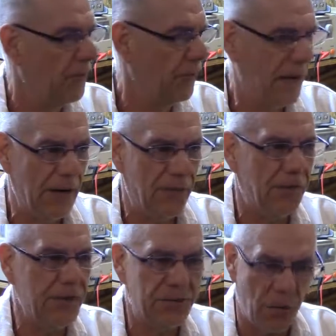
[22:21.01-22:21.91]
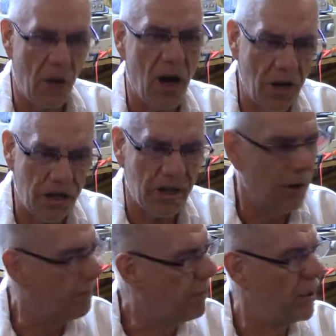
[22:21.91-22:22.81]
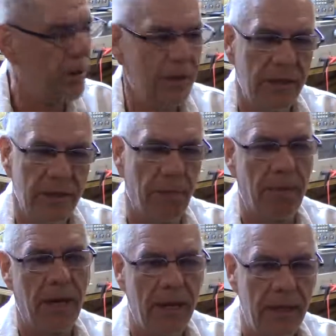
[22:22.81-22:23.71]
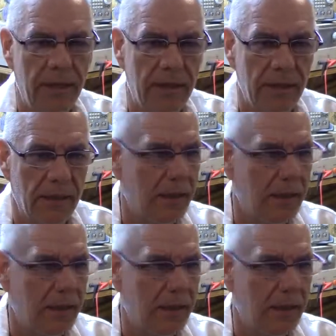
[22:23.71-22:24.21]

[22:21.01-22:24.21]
whatever is a rock, a bird, a plane,